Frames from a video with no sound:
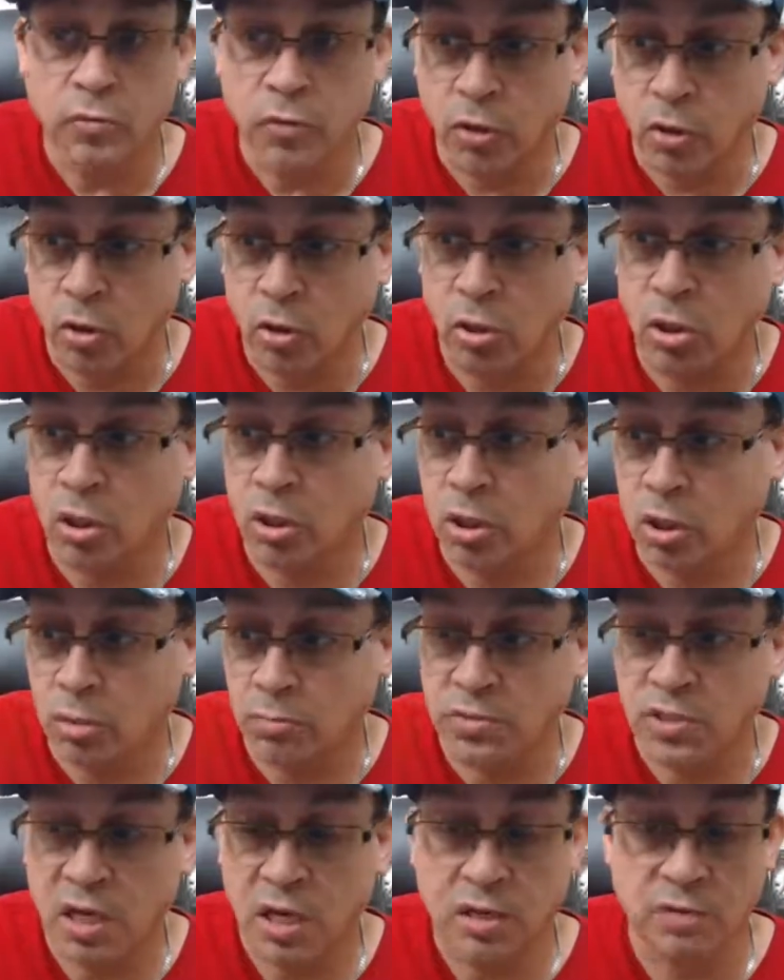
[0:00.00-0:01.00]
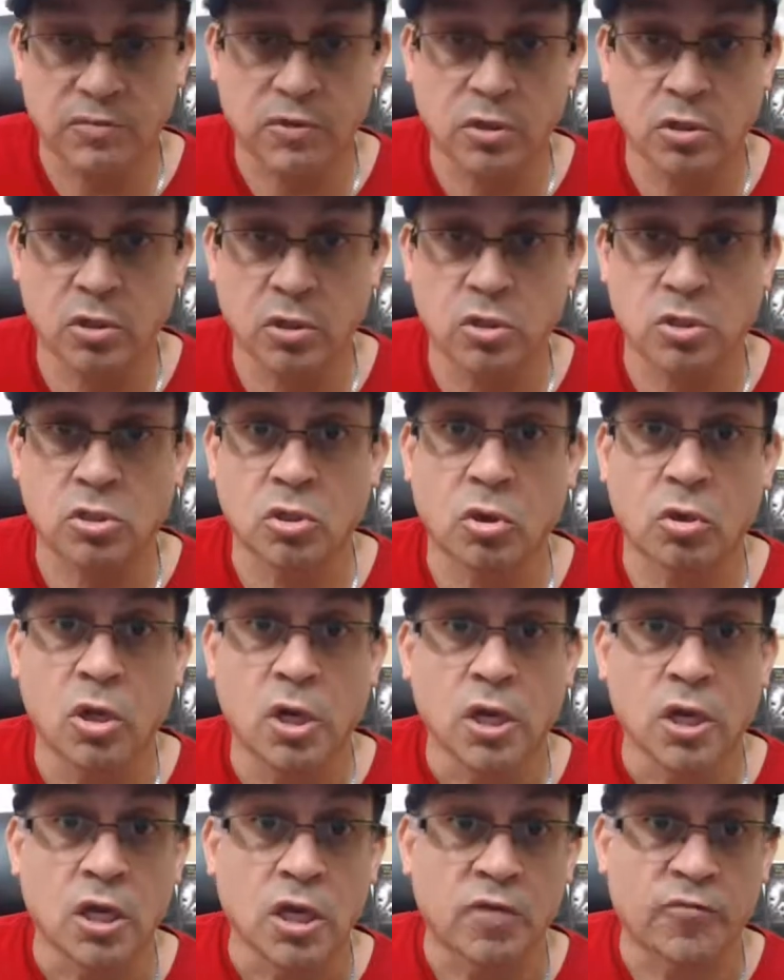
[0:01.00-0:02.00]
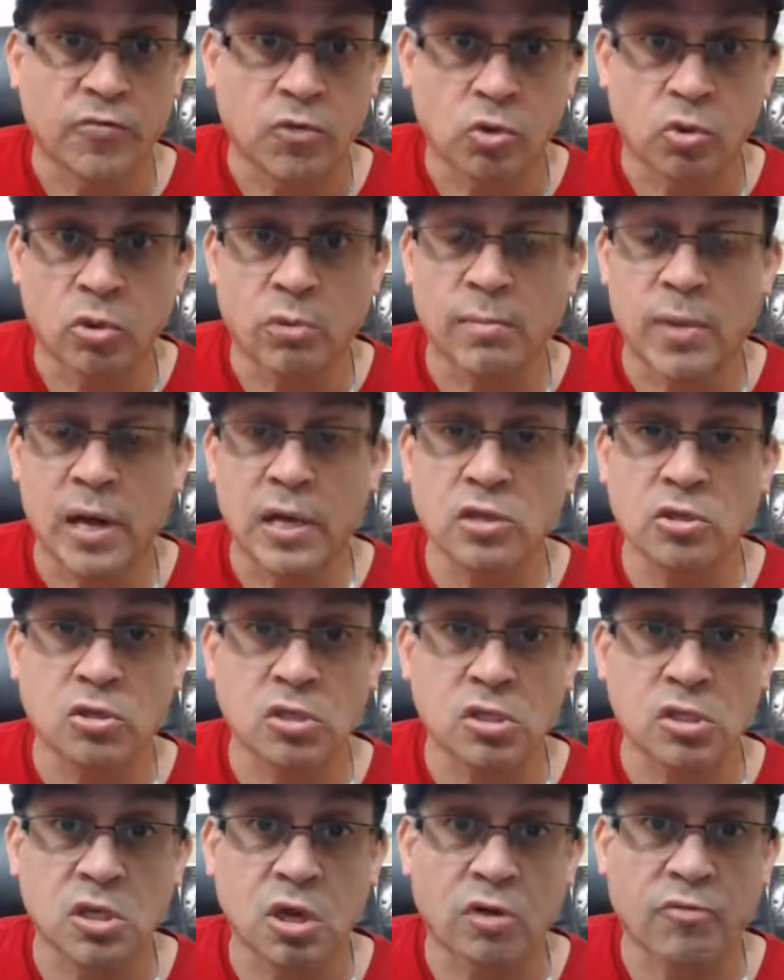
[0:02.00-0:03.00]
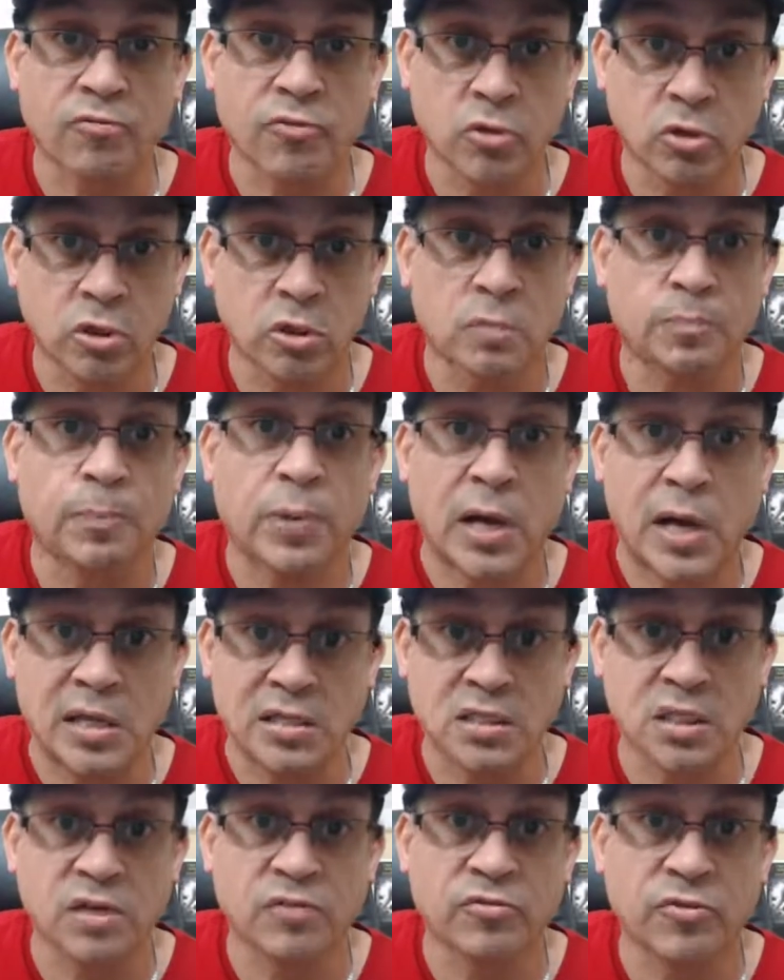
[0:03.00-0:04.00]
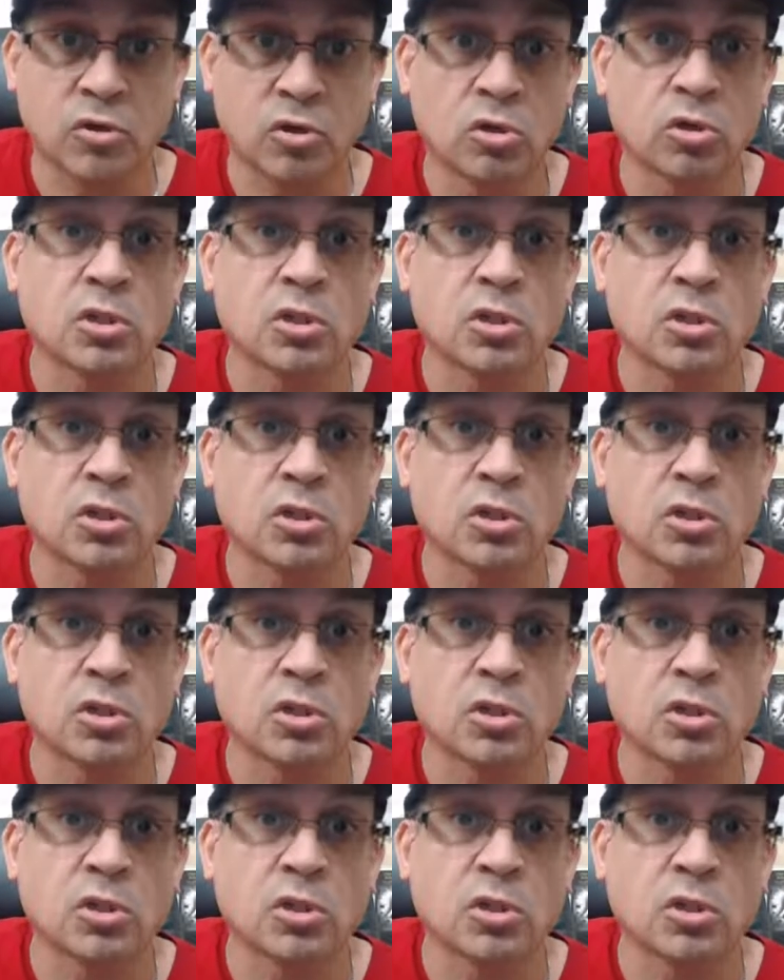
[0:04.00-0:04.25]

The good comes out of the good. So if you remind yourself good, positive,